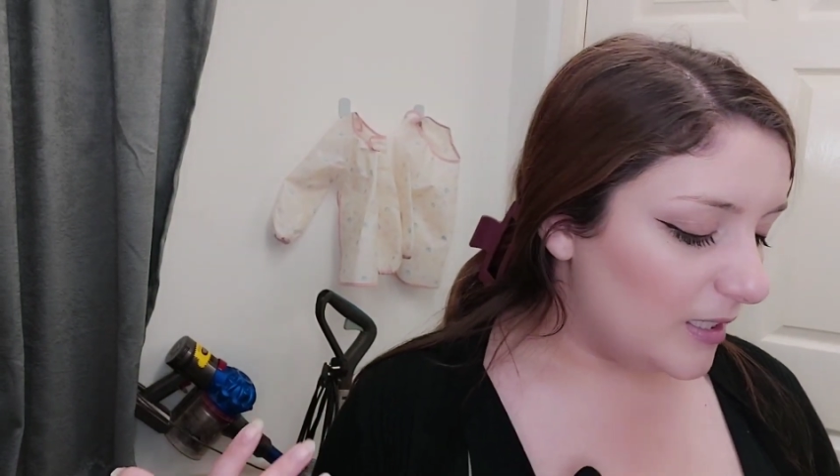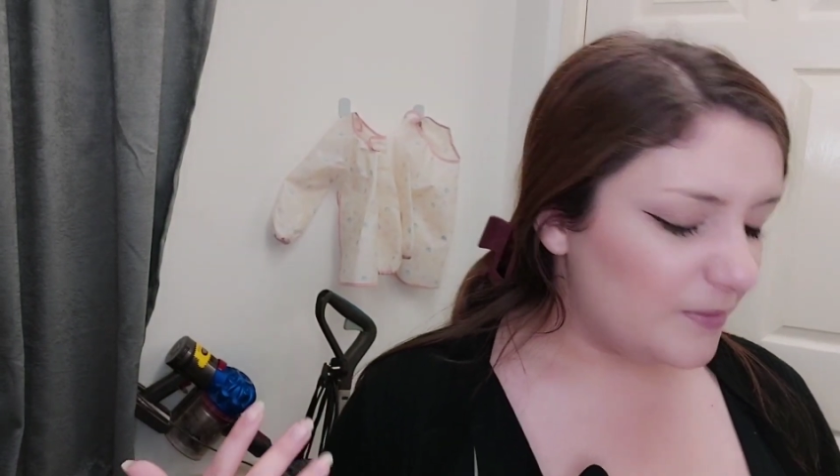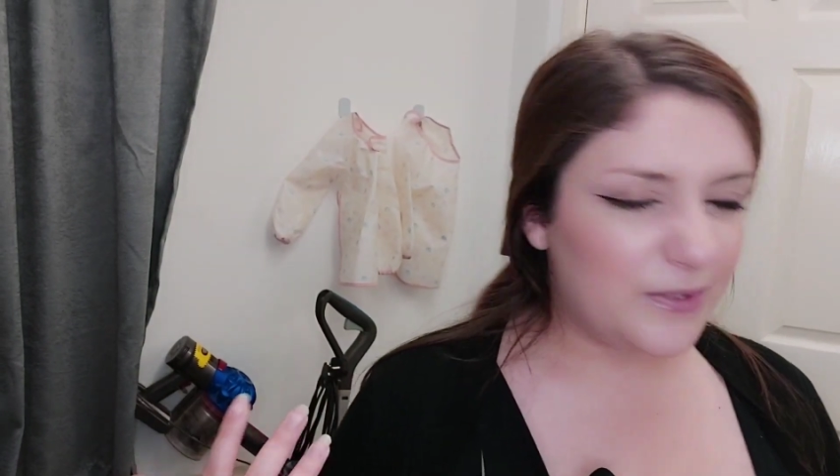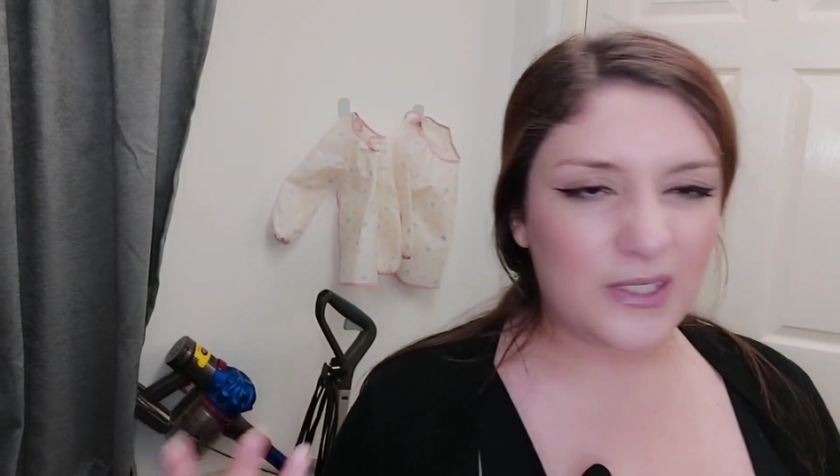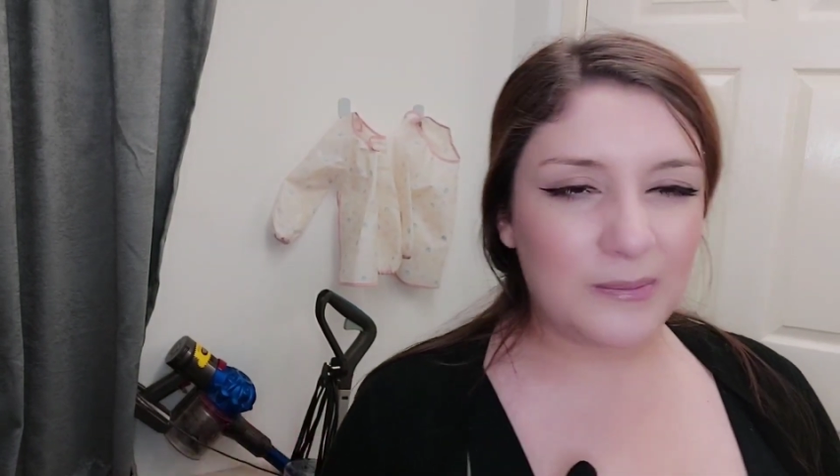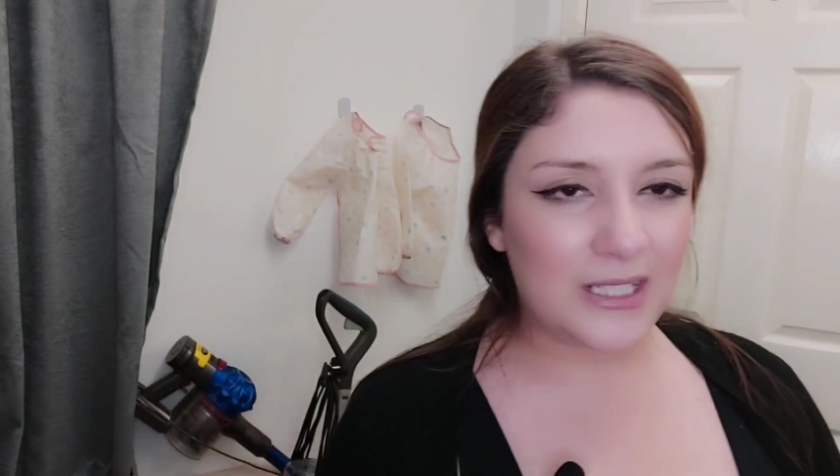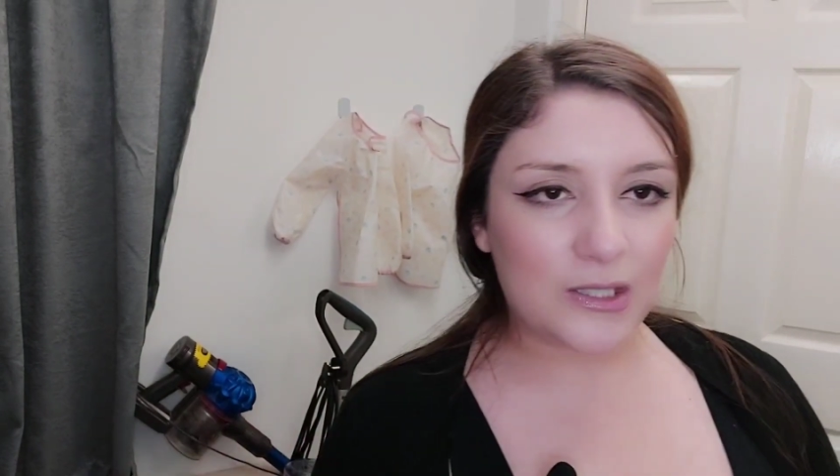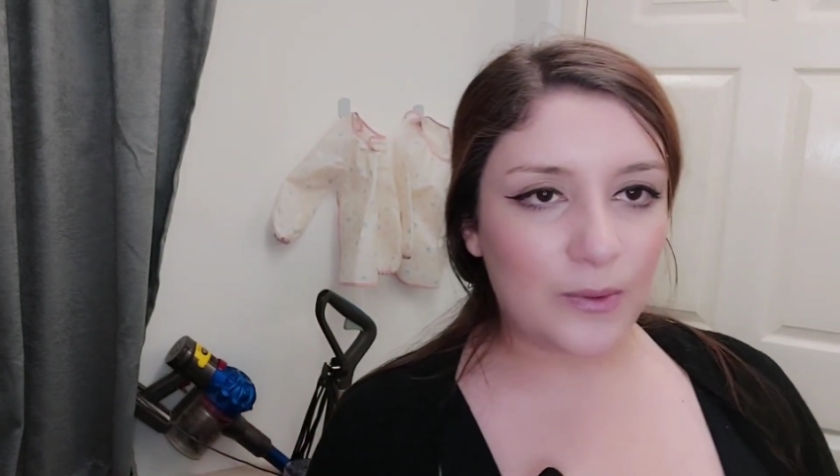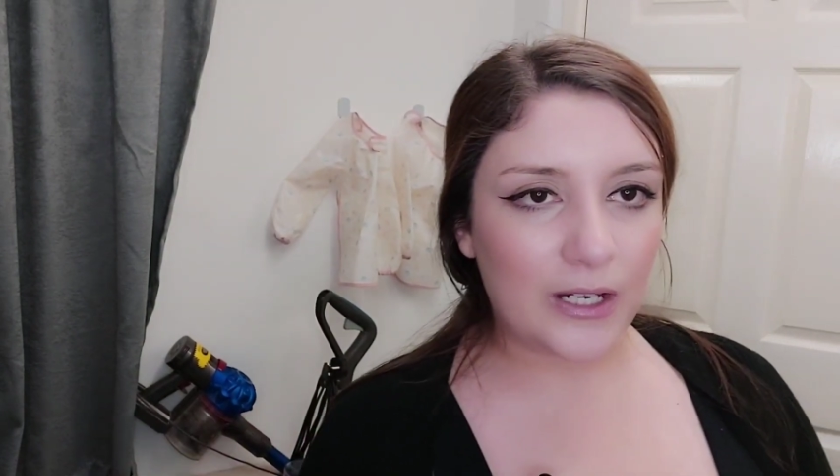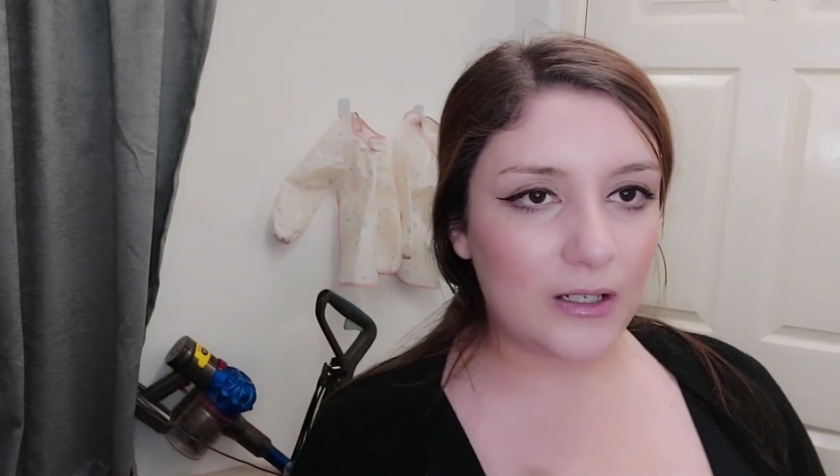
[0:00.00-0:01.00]
15 minutes
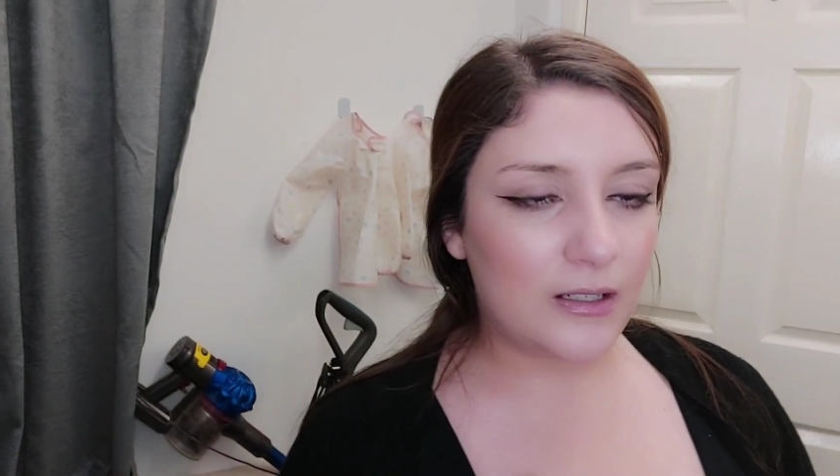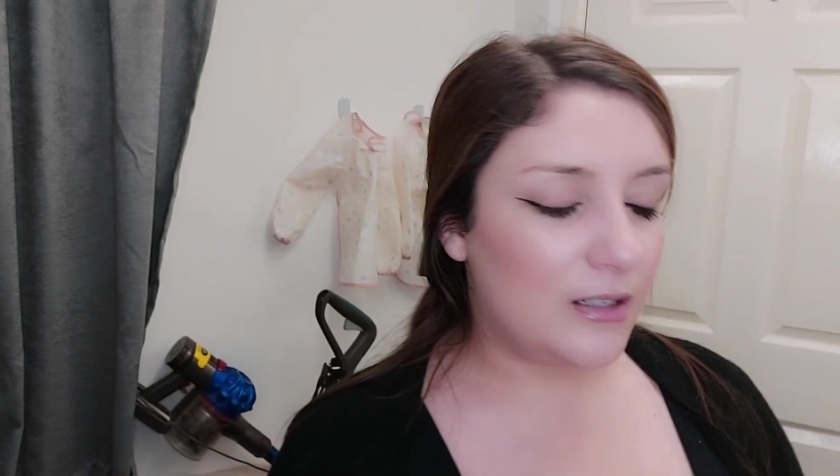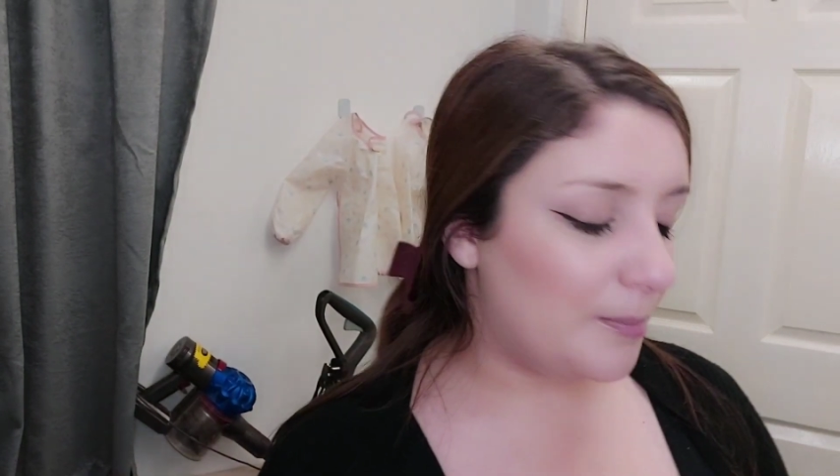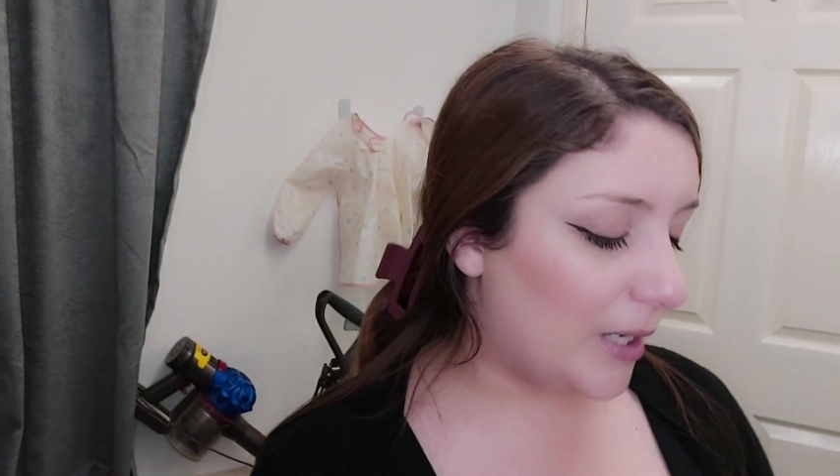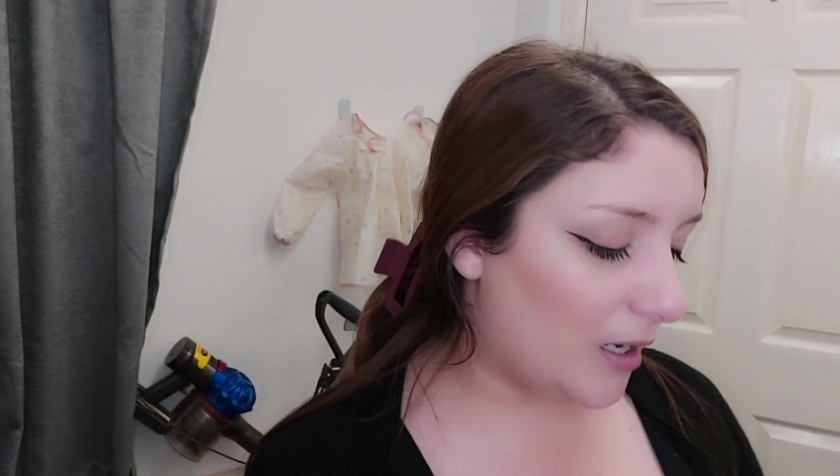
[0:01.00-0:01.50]
away by